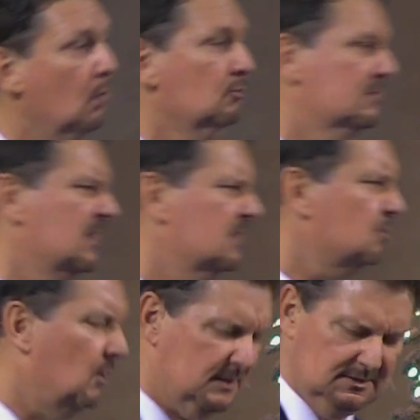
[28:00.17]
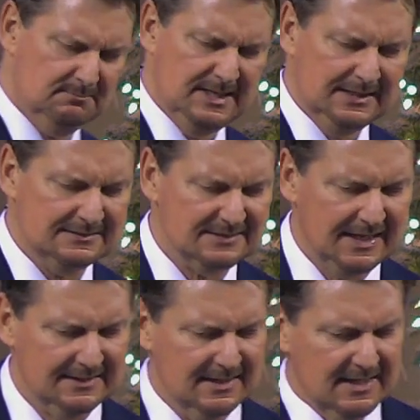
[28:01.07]
wounded is what it
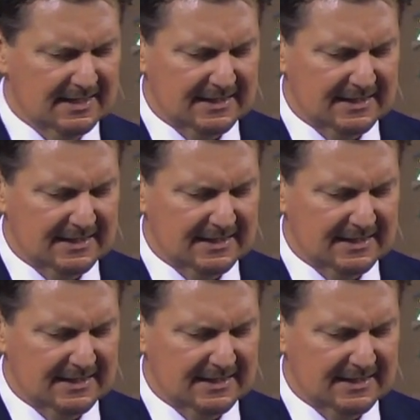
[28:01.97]
means. And